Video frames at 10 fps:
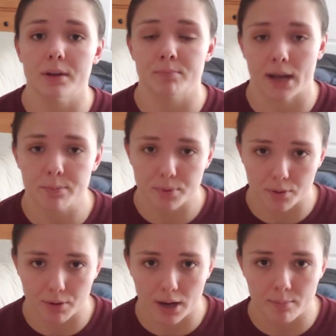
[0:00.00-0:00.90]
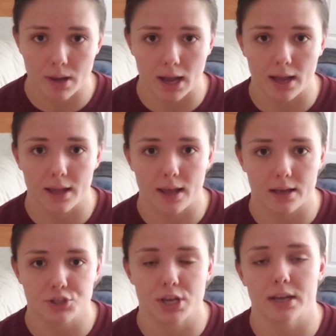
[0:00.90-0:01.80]
in my program, I
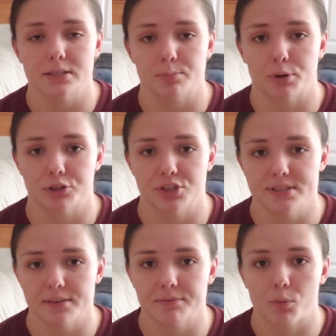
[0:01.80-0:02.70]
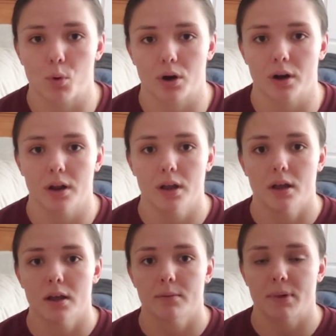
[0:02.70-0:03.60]
actually had to purchase it for
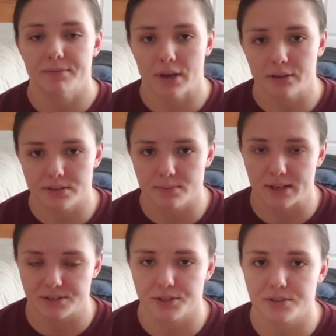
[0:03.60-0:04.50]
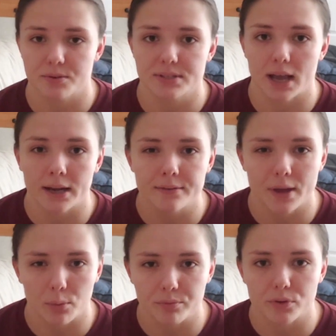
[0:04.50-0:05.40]
my final semester, so it was kind of
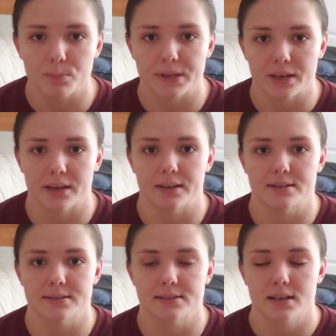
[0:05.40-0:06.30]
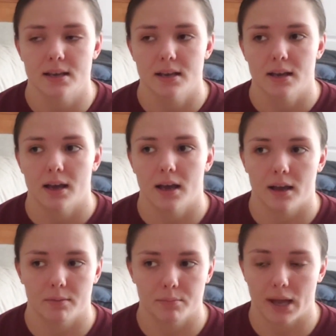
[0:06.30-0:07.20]
helpful because
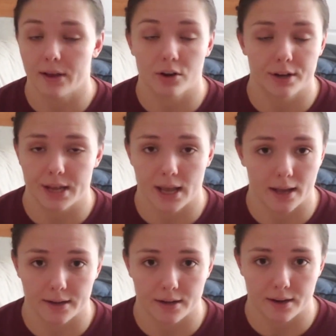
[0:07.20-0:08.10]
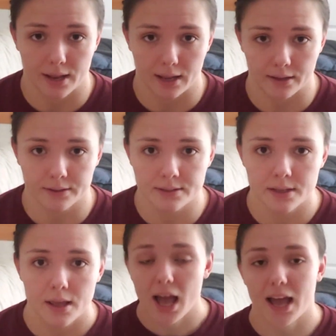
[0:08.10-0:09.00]
I already had it on hand.
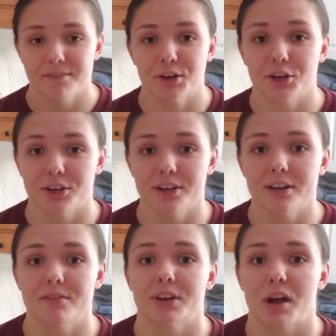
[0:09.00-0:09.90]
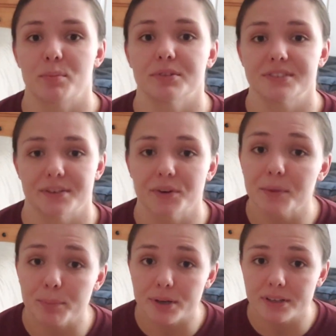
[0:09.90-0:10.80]
I've heard of a couple
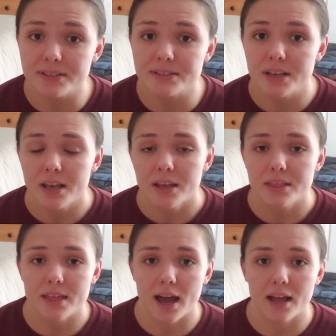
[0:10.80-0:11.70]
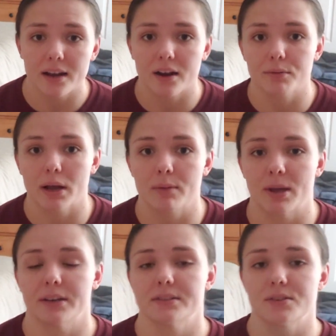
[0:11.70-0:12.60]
different books that are
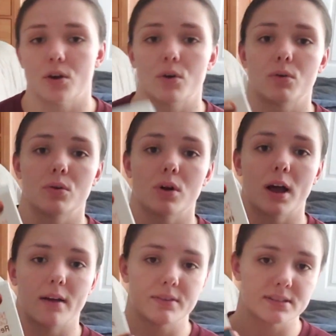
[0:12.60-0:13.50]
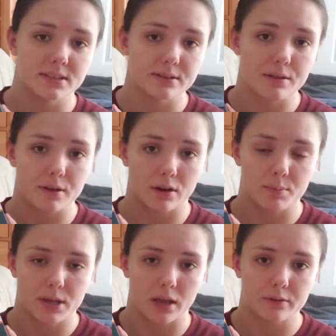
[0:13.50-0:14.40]
recommended, so obviously the
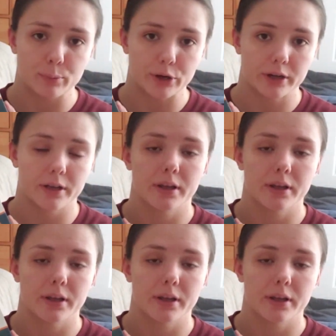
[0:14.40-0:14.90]
Therapy Ed book,